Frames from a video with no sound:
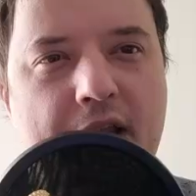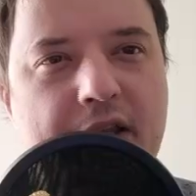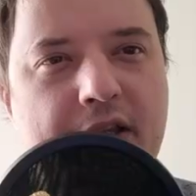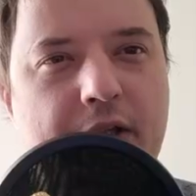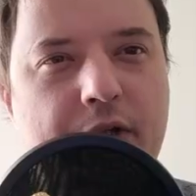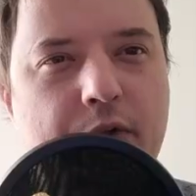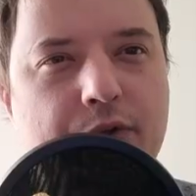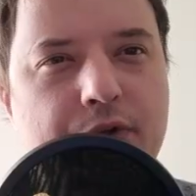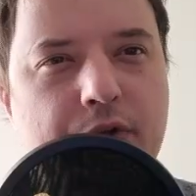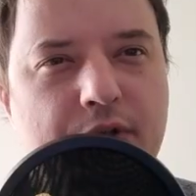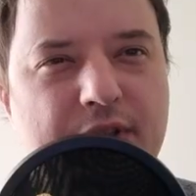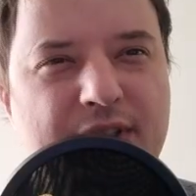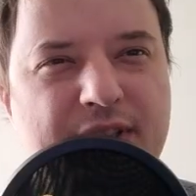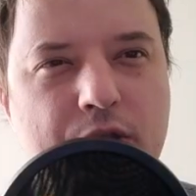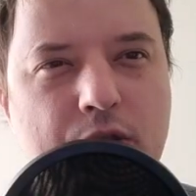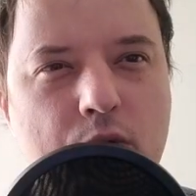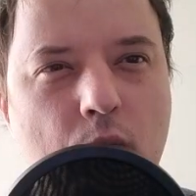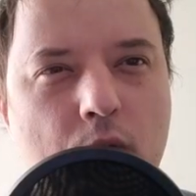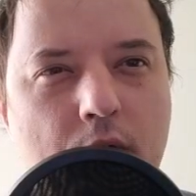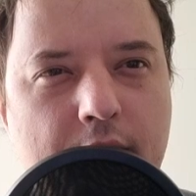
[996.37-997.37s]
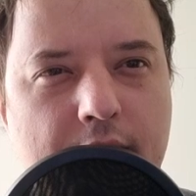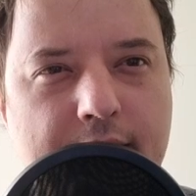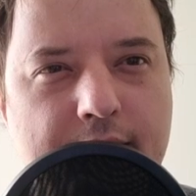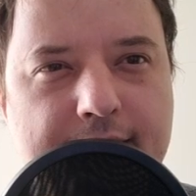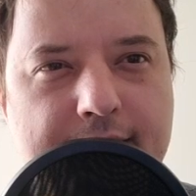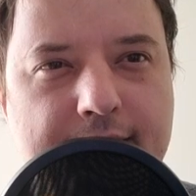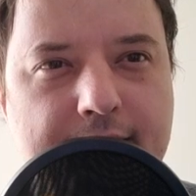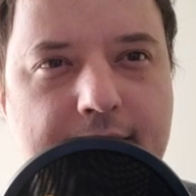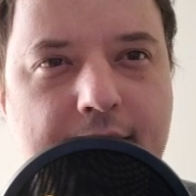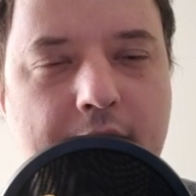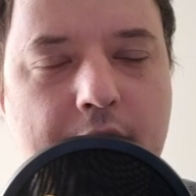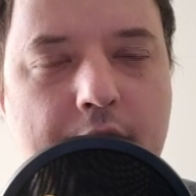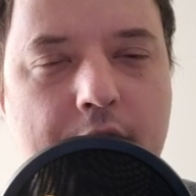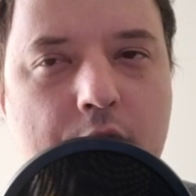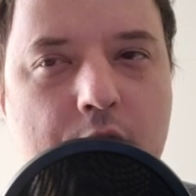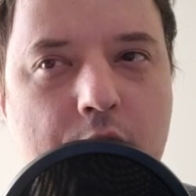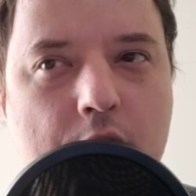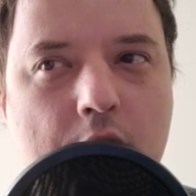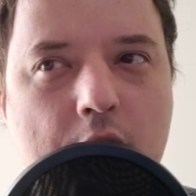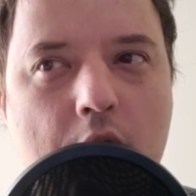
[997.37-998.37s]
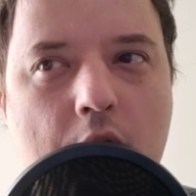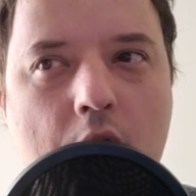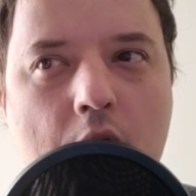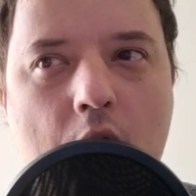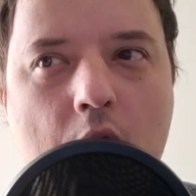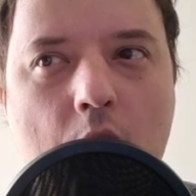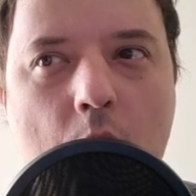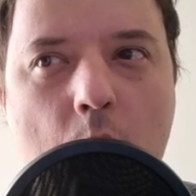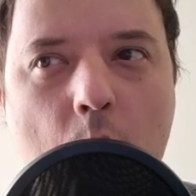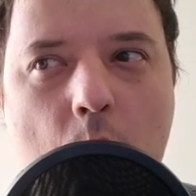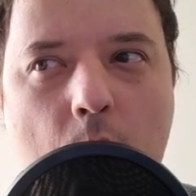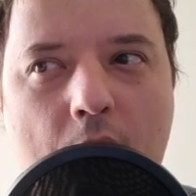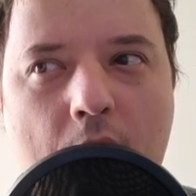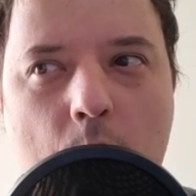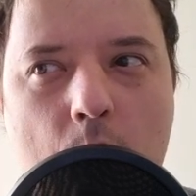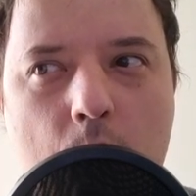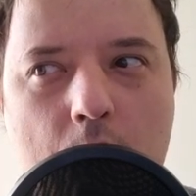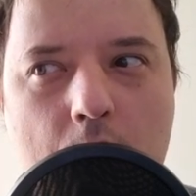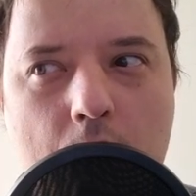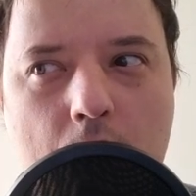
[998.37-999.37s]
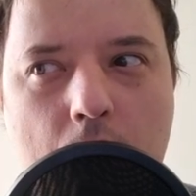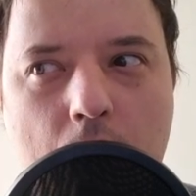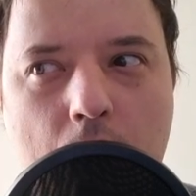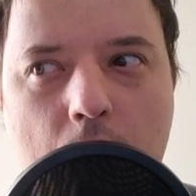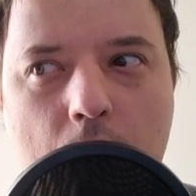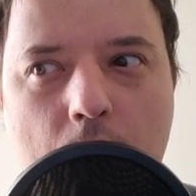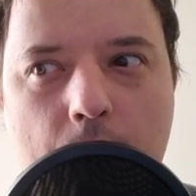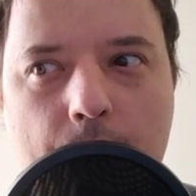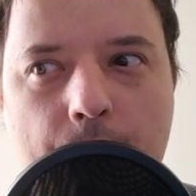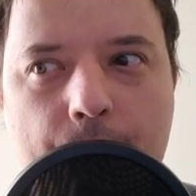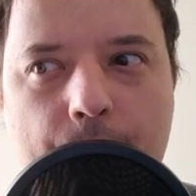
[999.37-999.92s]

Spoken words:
the user stories stage, we will